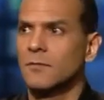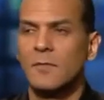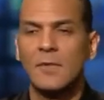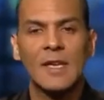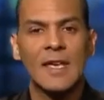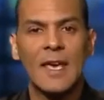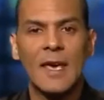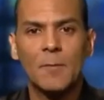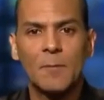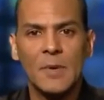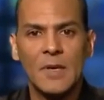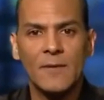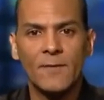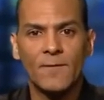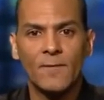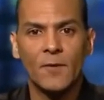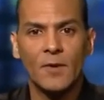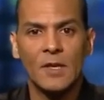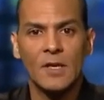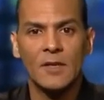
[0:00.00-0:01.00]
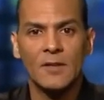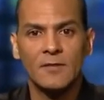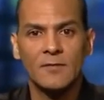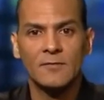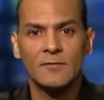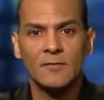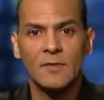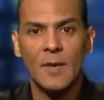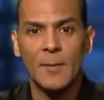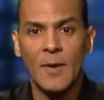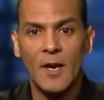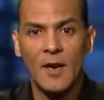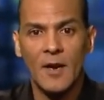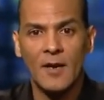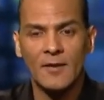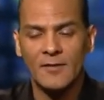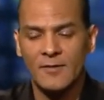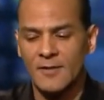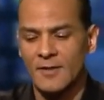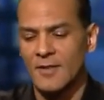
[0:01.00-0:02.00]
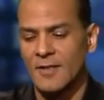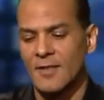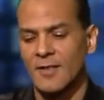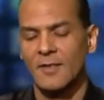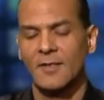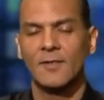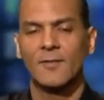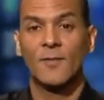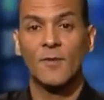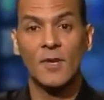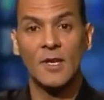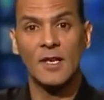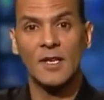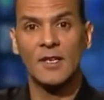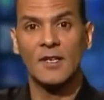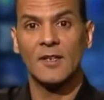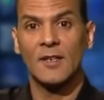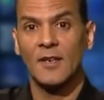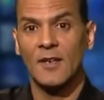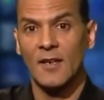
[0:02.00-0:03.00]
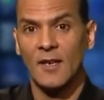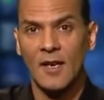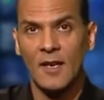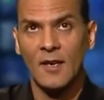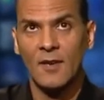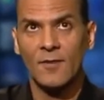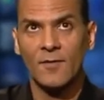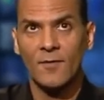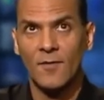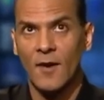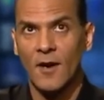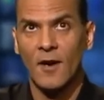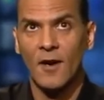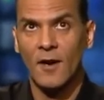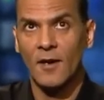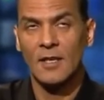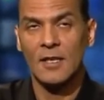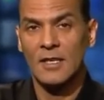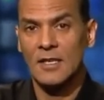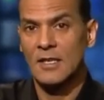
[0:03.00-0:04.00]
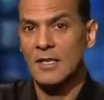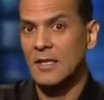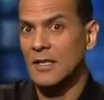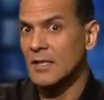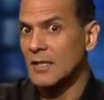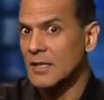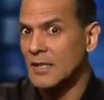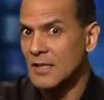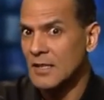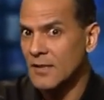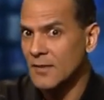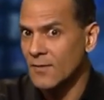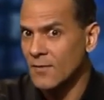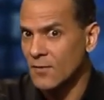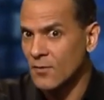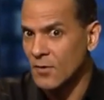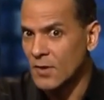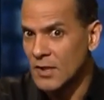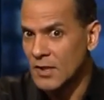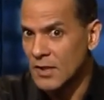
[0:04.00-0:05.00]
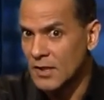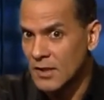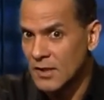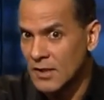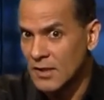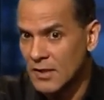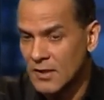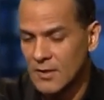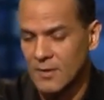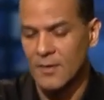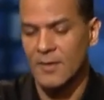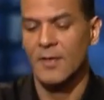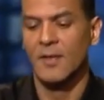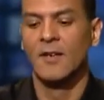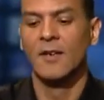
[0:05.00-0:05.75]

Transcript: Can't beat free. Come on, free. F-R-E-E, free.